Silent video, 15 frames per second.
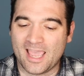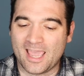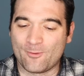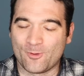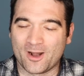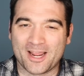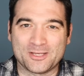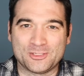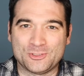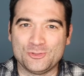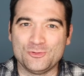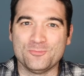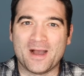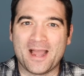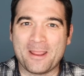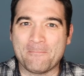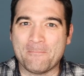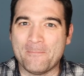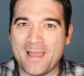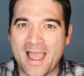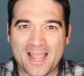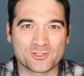And when I do my
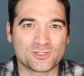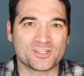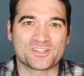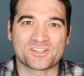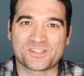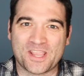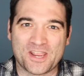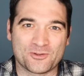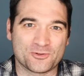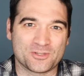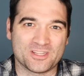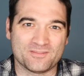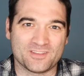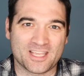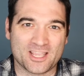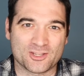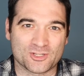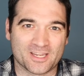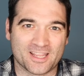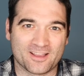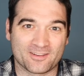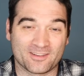magic standard
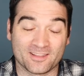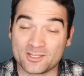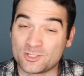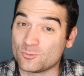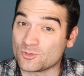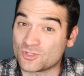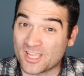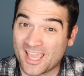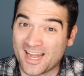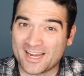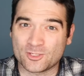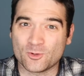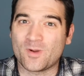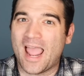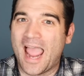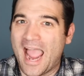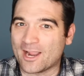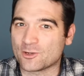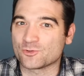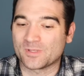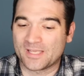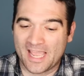deviation calculation, which again, I don't
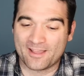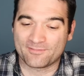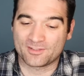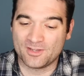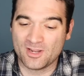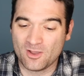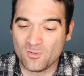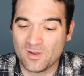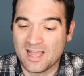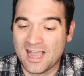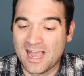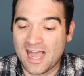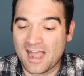actually have to know,